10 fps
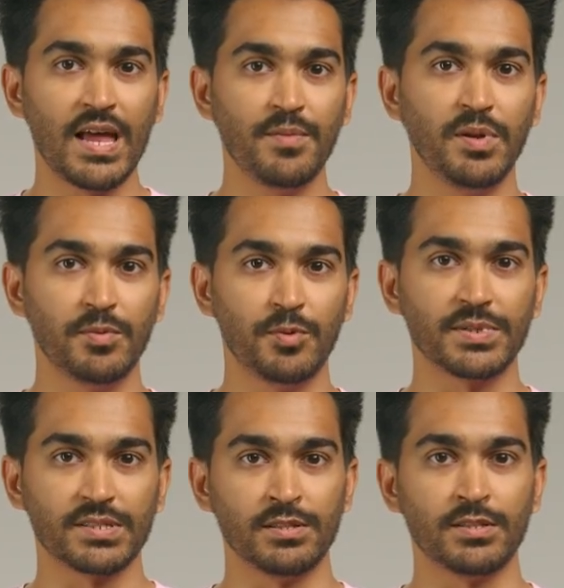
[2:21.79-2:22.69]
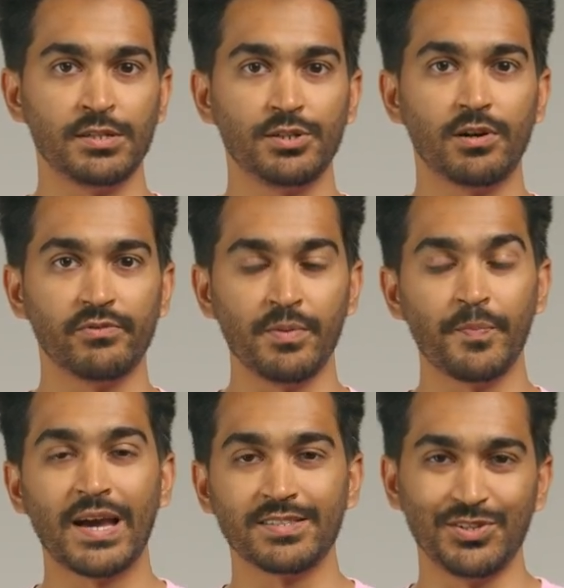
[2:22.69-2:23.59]
and minimum percentage of
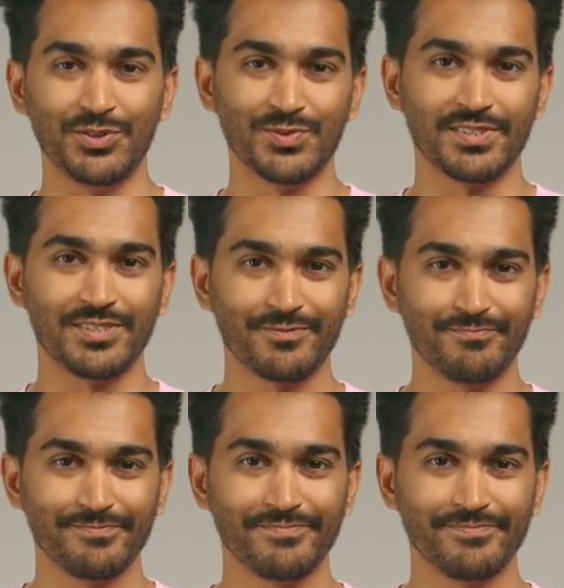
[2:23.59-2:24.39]
impacted users.